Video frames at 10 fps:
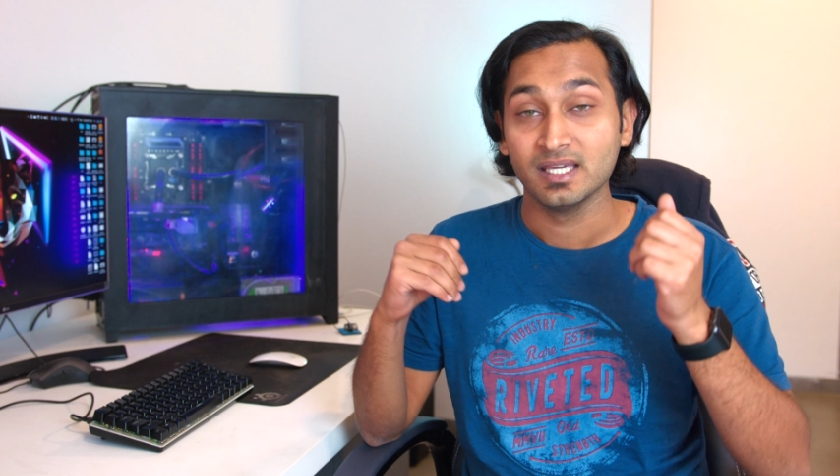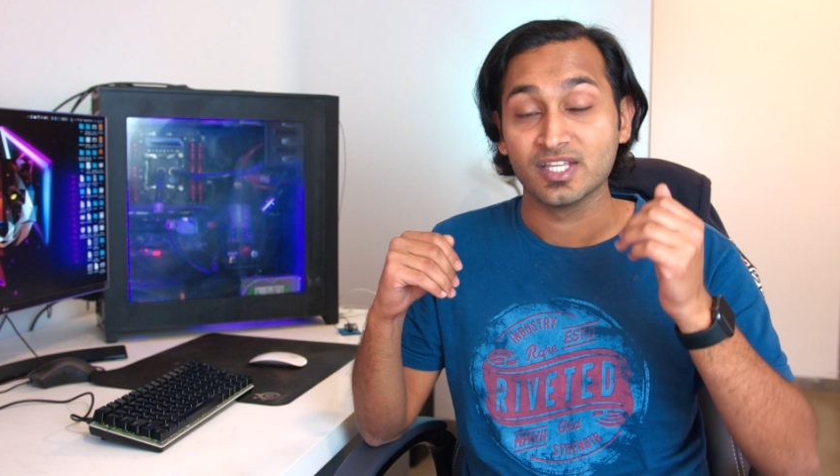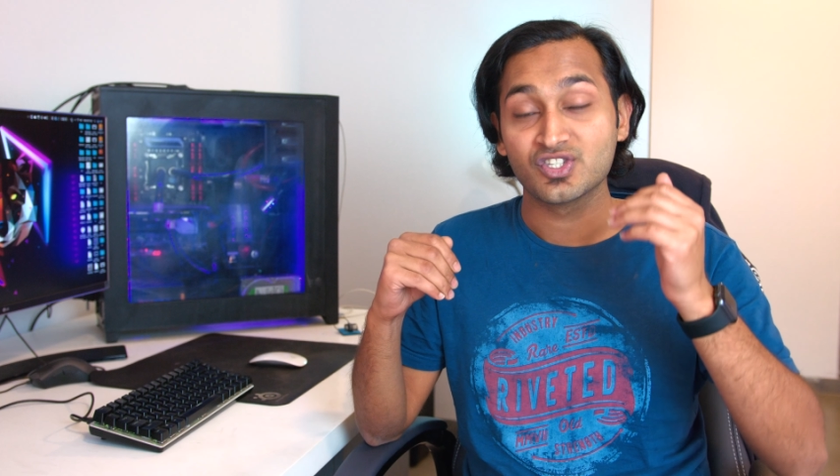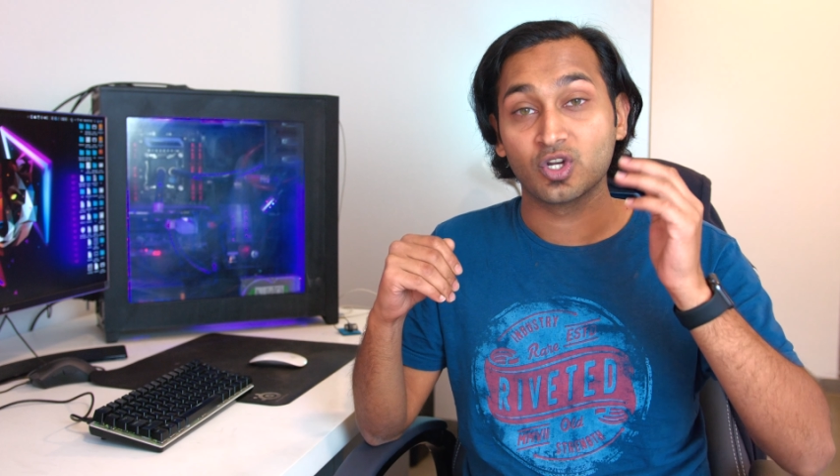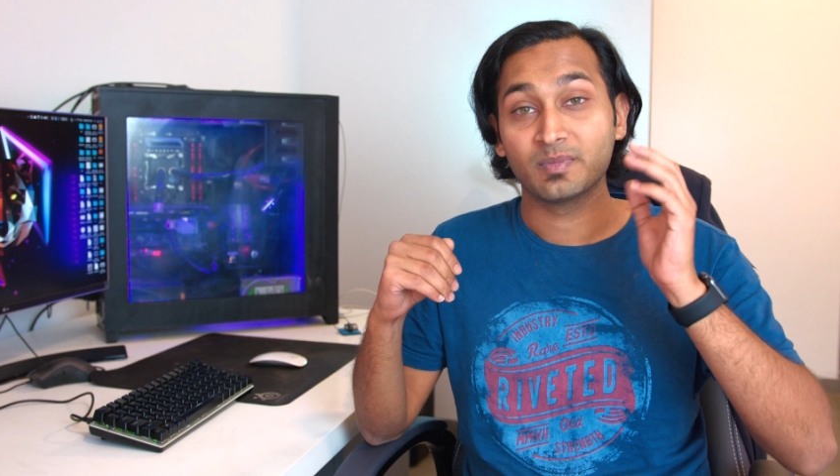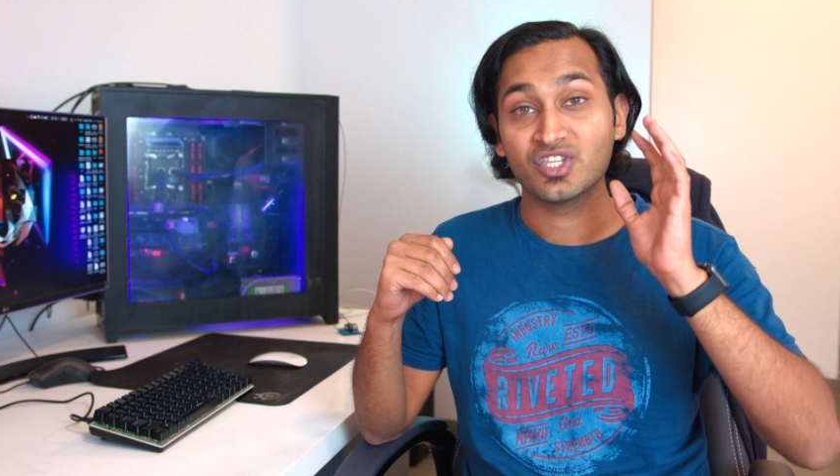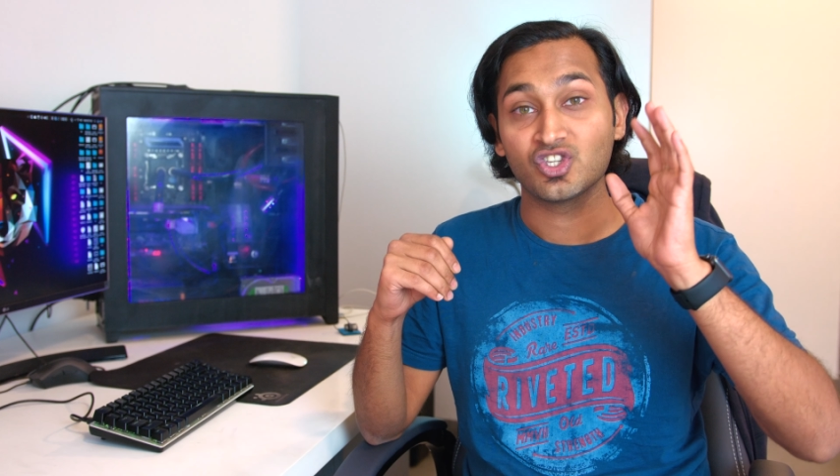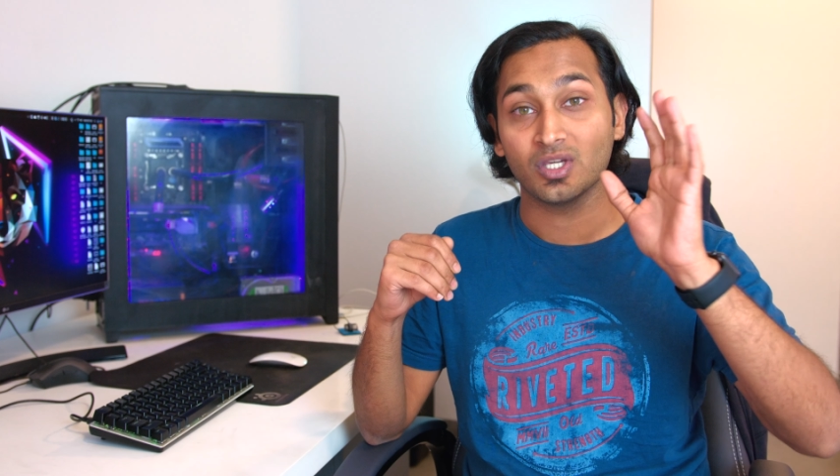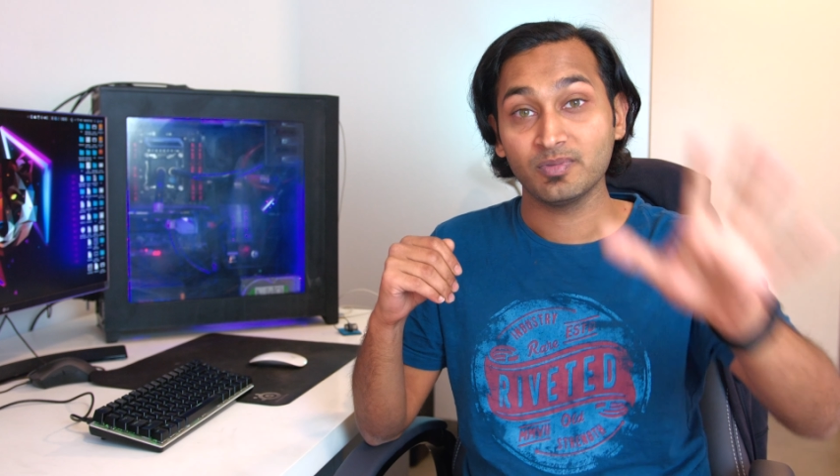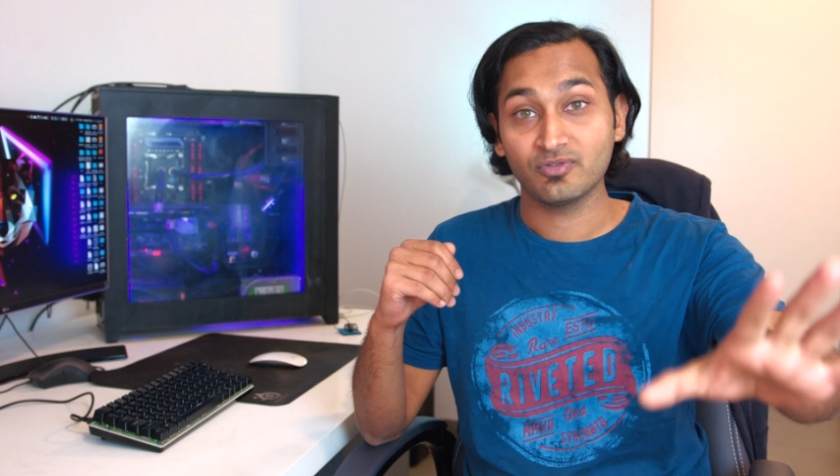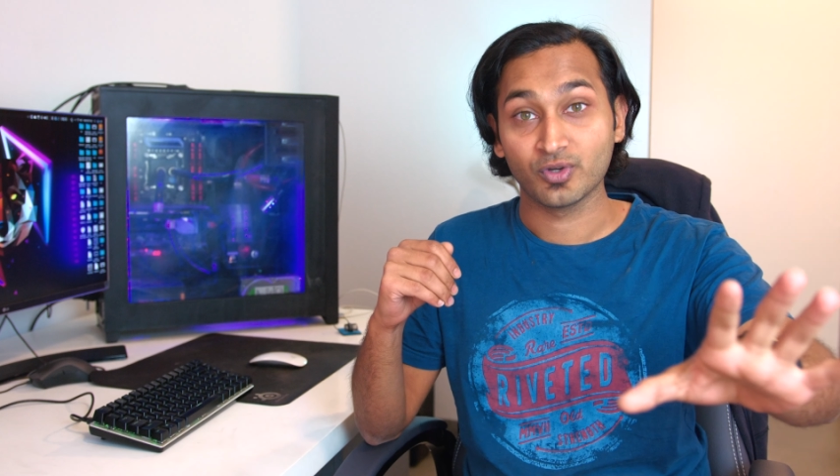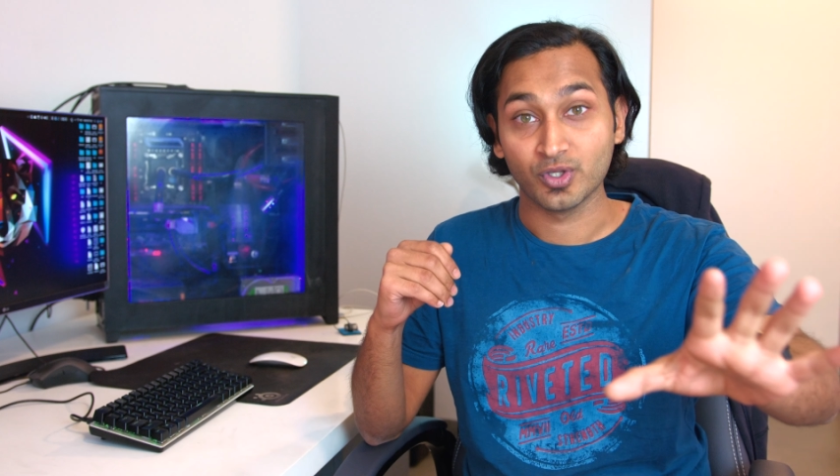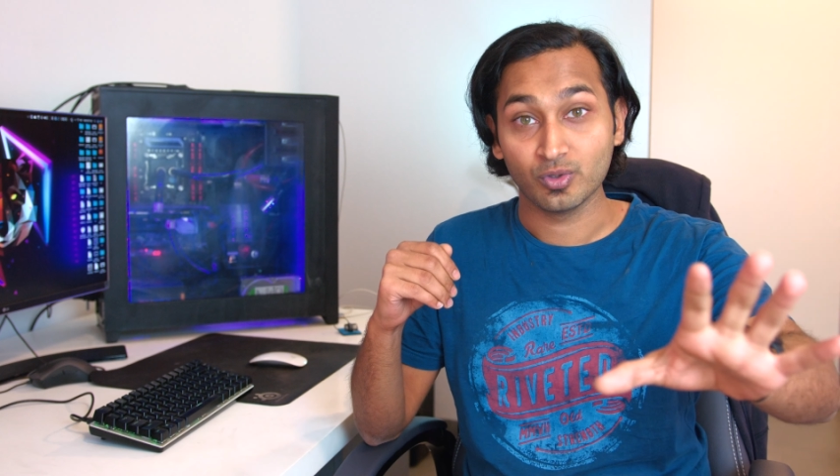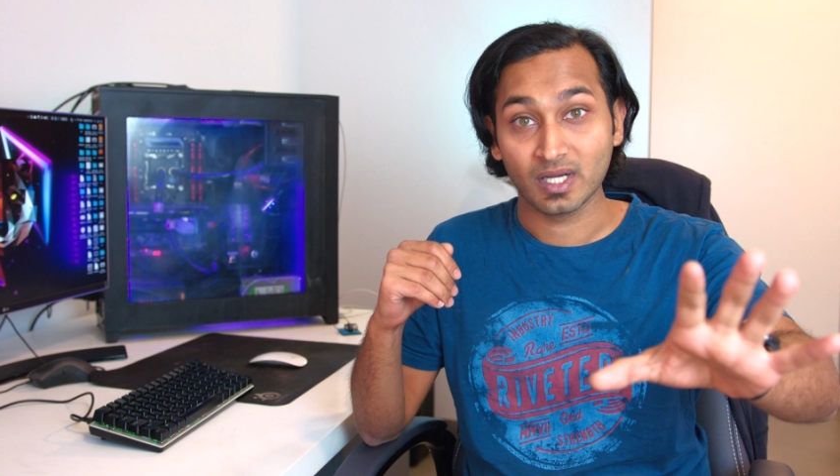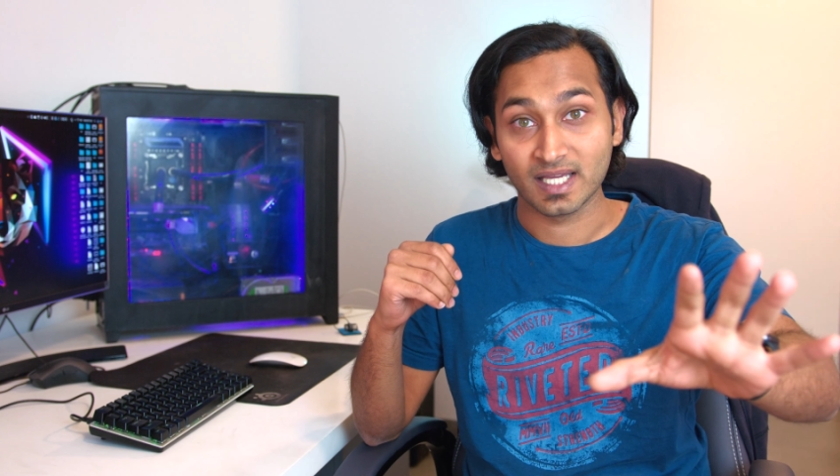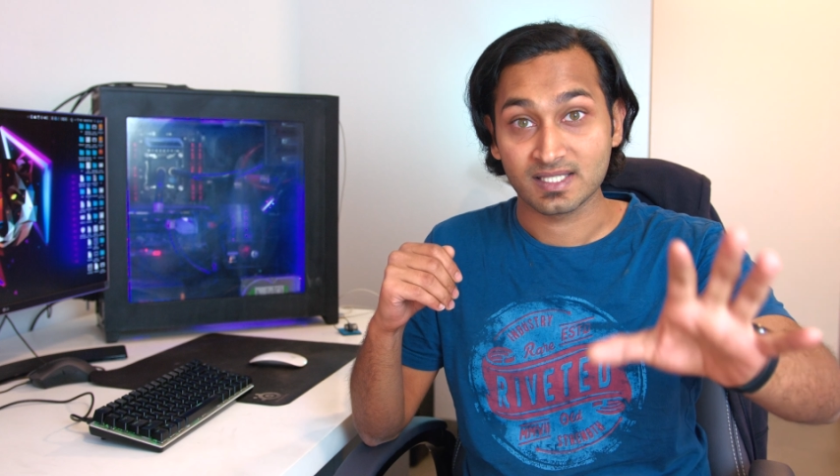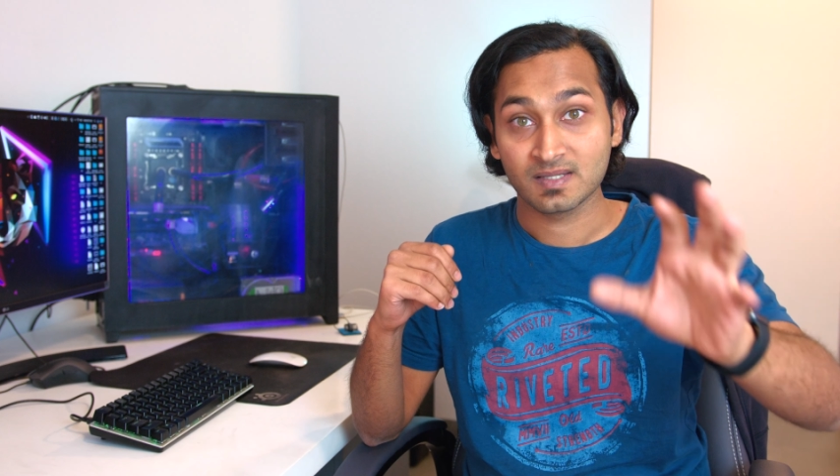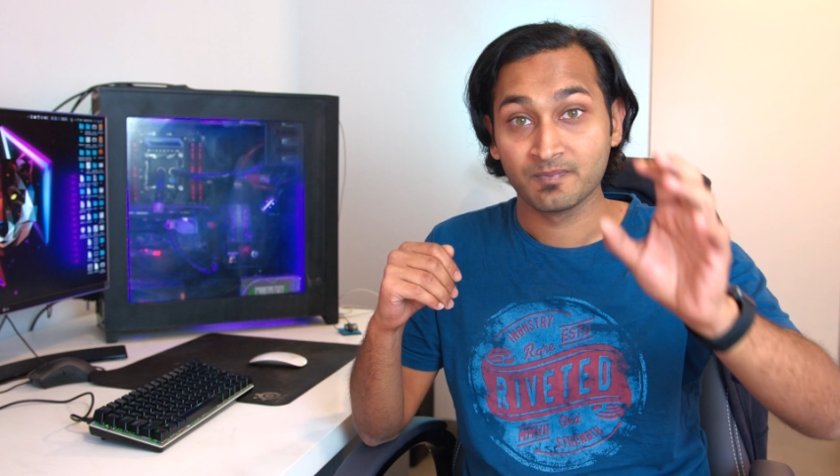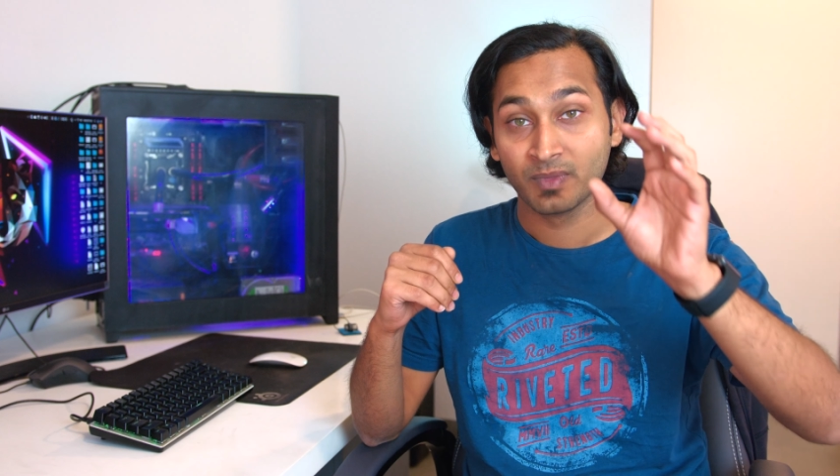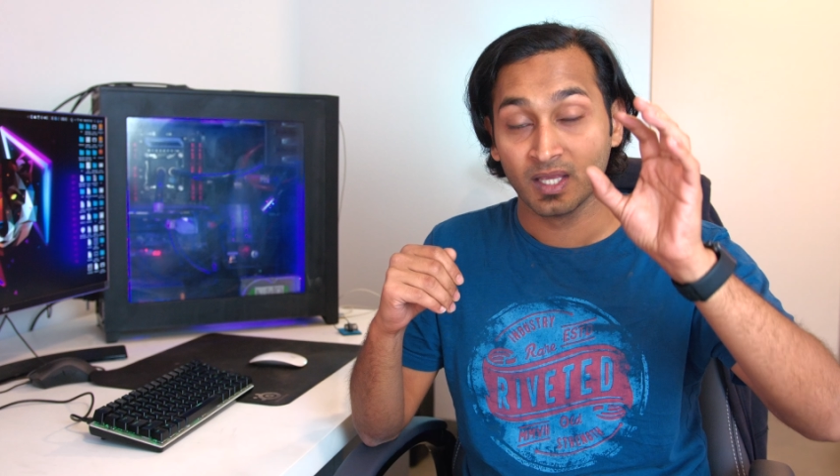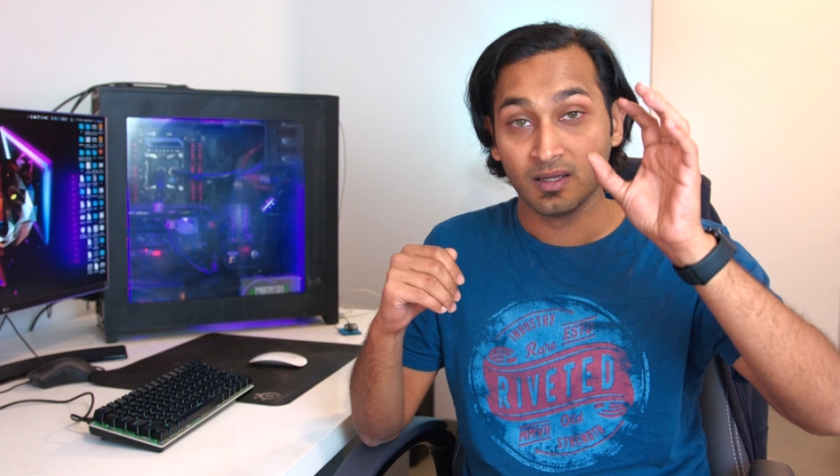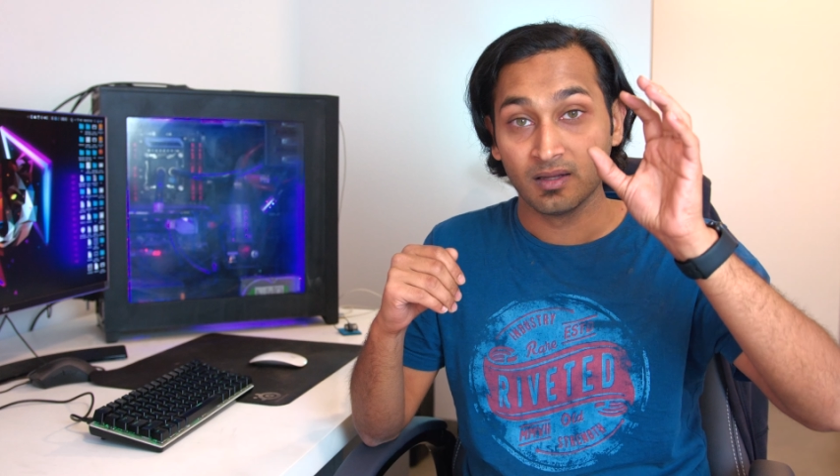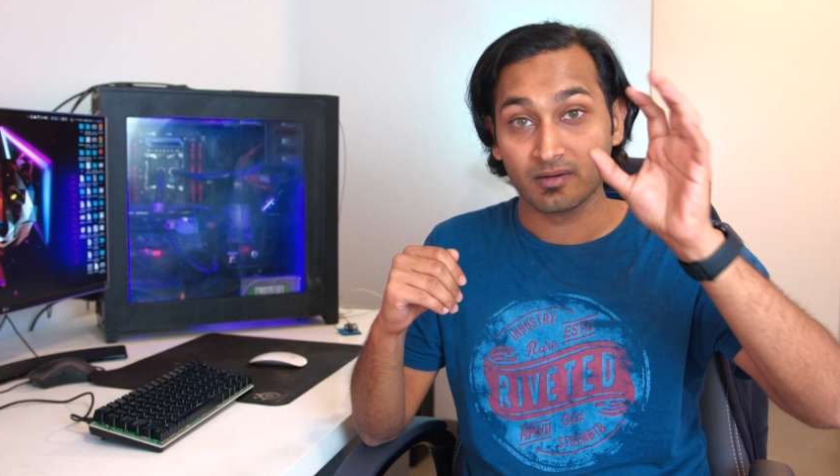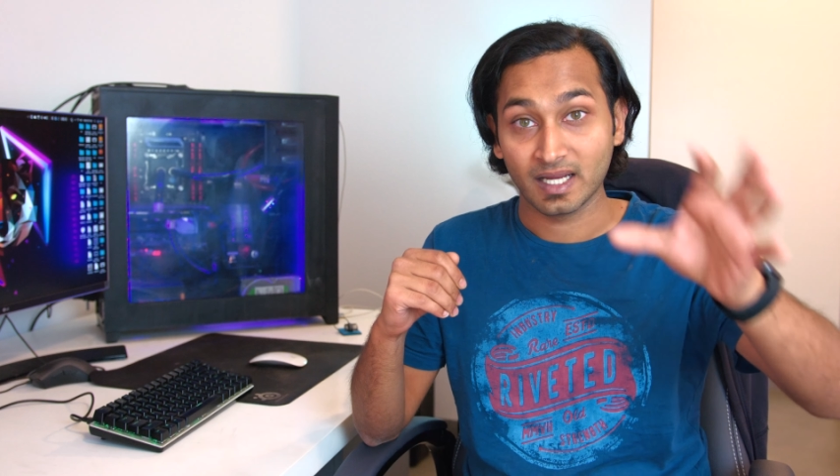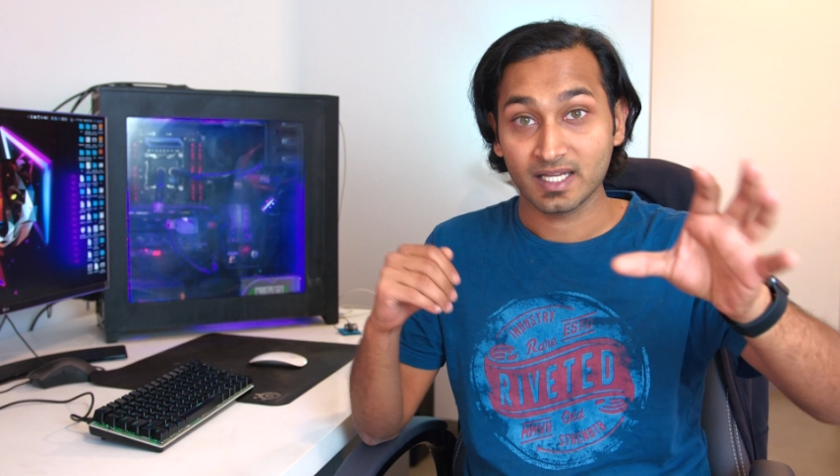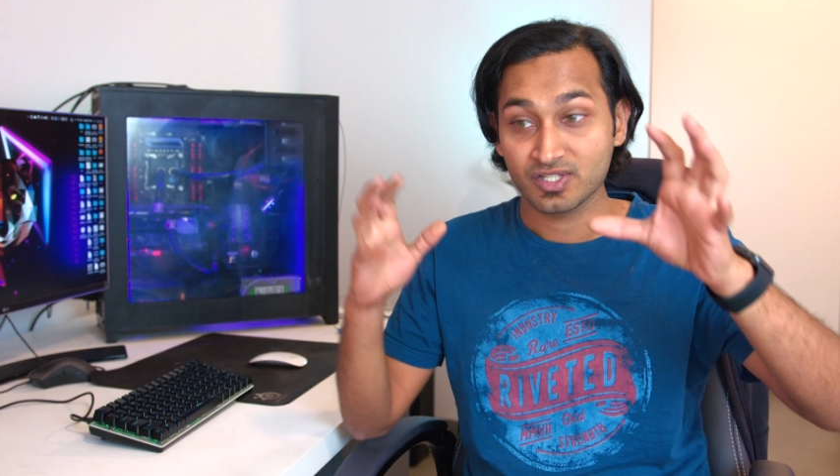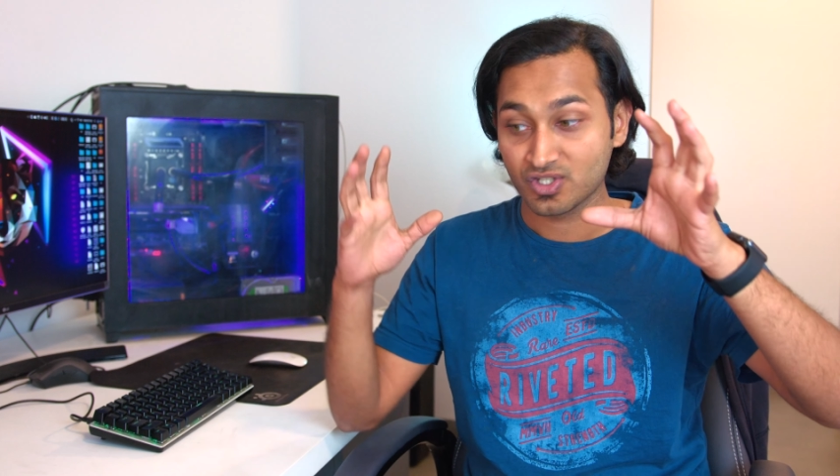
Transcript: it's going to be cheaper for you guys, right?